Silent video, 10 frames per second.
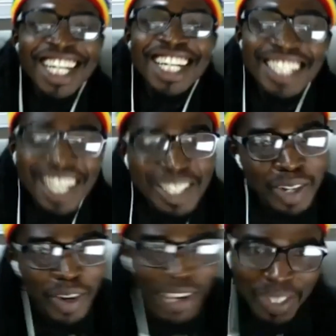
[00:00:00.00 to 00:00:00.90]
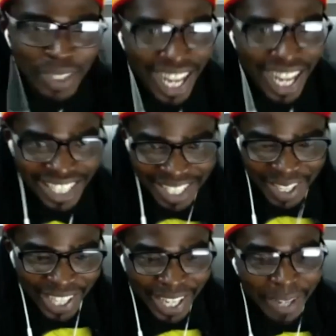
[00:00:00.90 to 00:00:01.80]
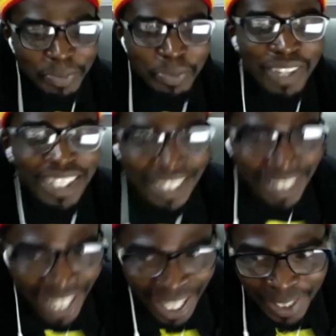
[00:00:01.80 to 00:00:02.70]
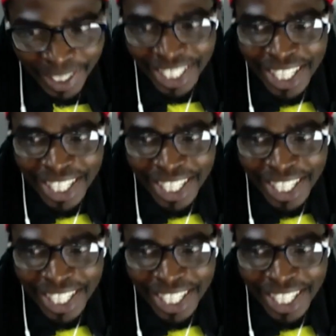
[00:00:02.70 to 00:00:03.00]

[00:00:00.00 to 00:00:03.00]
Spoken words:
Let's not go into that, okay? Now,